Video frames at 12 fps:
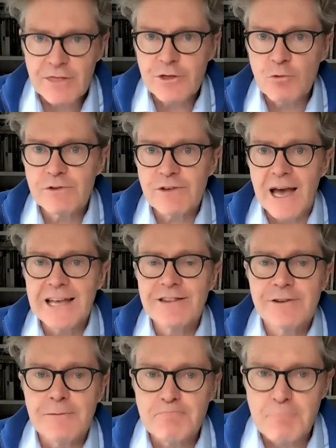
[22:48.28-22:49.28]
there was a
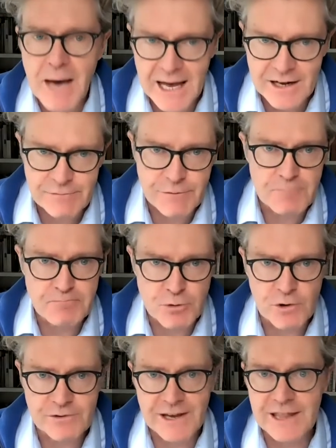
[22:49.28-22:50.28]
demand for
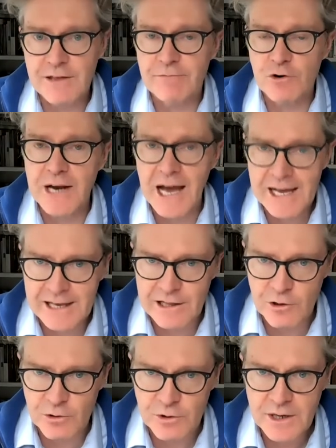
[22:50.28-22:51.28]
books in the
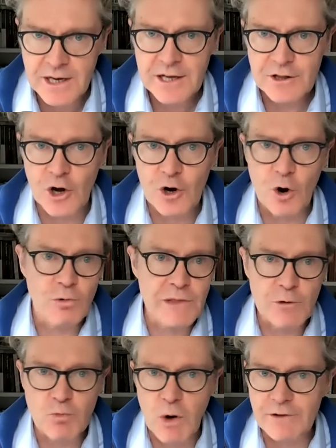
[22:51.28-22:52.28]
vernacular, not only
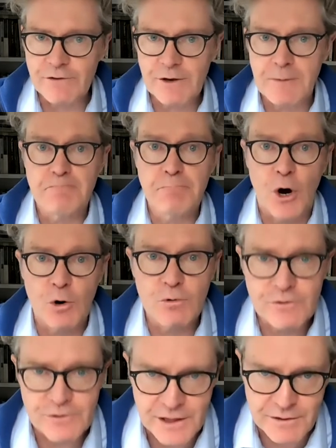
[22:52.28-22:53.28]
ones
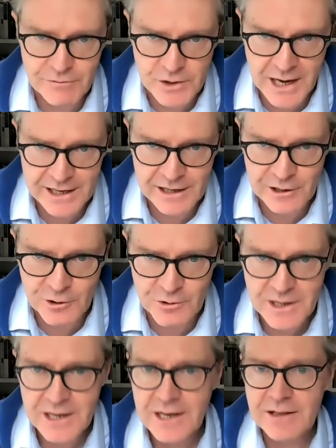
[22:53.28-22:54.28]
composed in the vernacular,
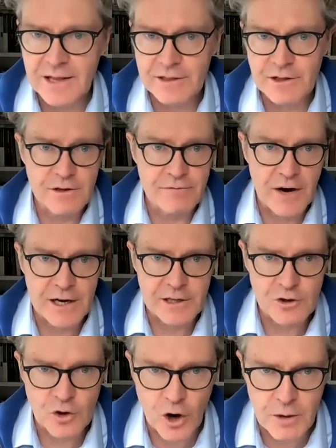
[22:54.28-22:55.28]
like the Divine
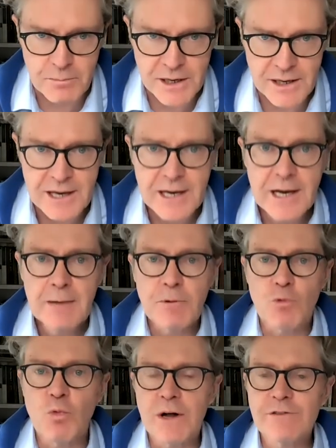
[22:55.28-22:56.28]
Comedy, but
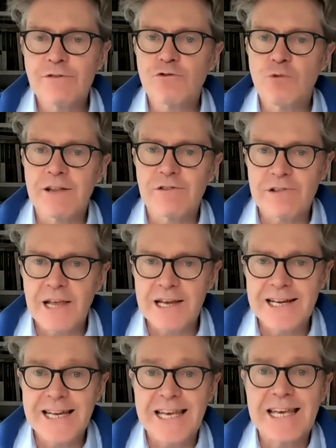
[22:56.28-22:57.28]
ones
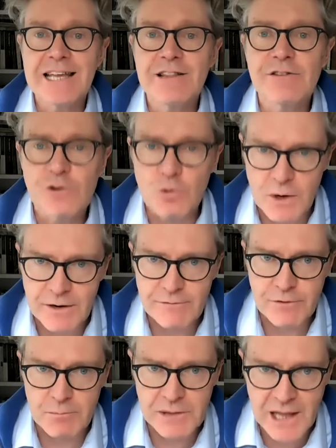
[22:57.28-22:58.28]
translated into it
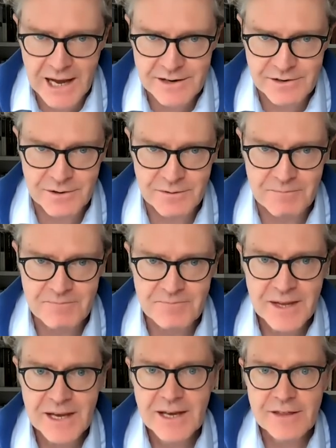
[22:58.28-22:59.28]
from Latin.
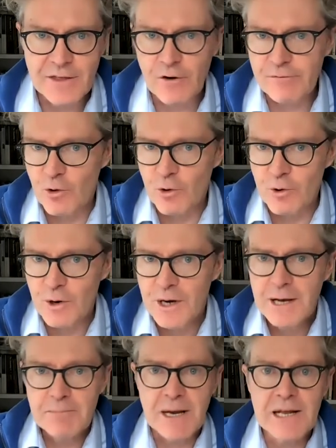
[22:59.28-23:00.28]
Therefore,
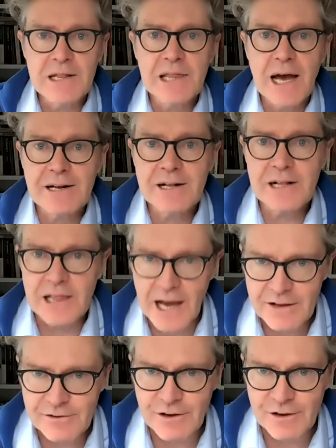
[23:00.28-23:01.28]
many Latin
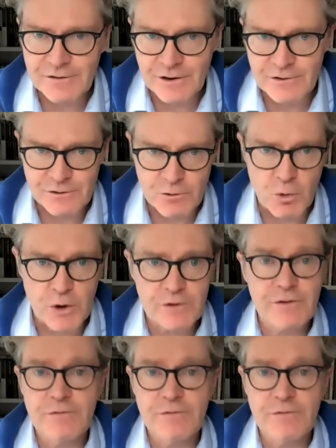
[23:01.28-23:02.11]
classics, such as the works of